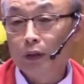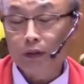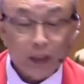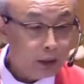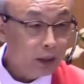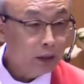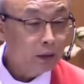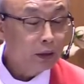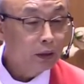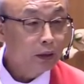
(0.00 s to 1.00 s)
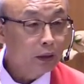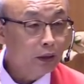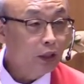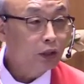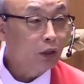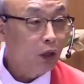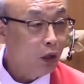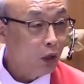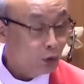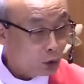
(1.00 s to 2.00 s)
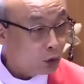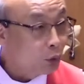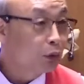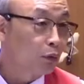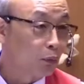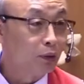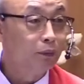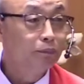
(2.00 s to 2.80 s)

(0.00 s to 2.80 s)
thinking it is unconquerable.